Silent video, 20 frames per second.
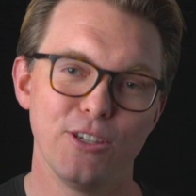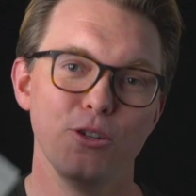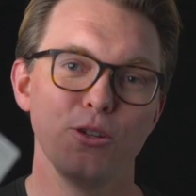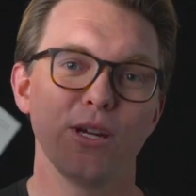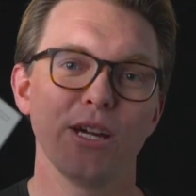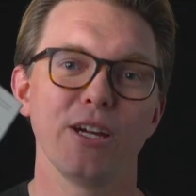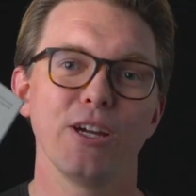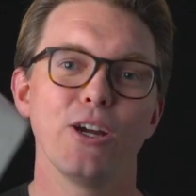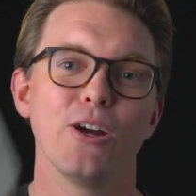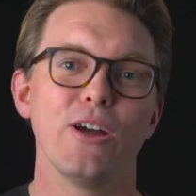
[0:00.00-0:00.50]
you
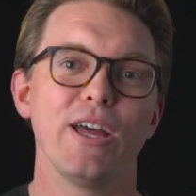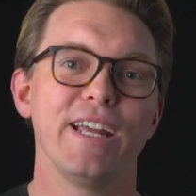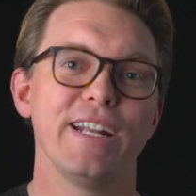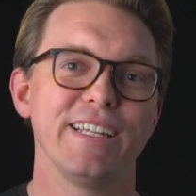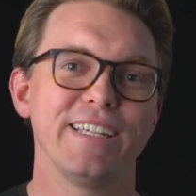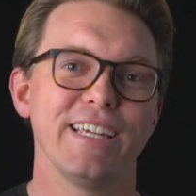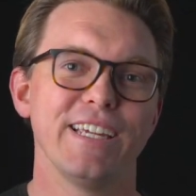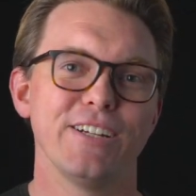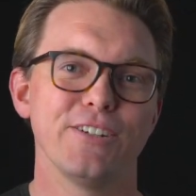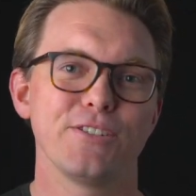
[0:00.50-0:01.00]
can go ahead
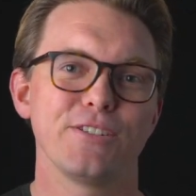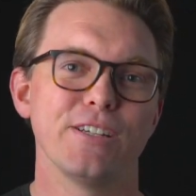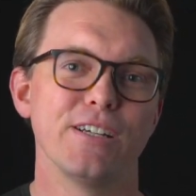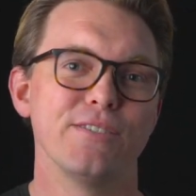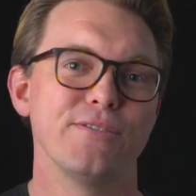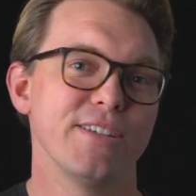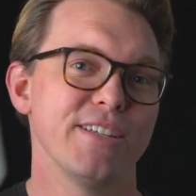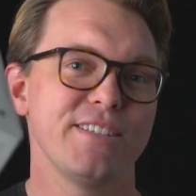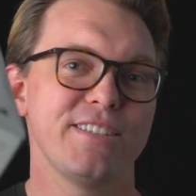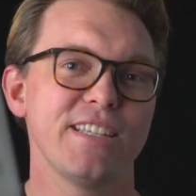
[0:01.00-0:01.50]
and get
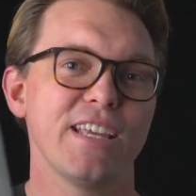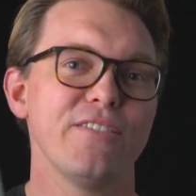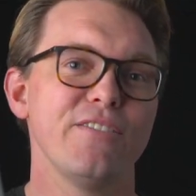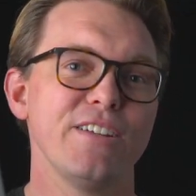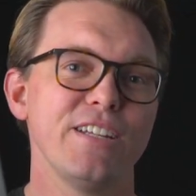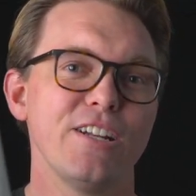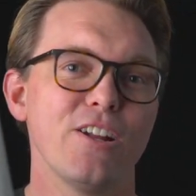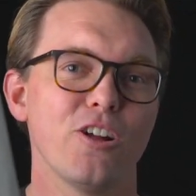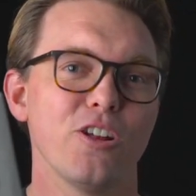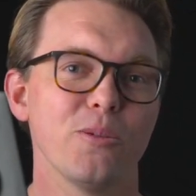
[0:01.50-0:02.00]
yourself a
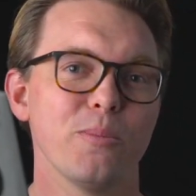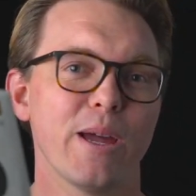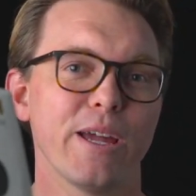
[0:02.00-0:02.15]
$70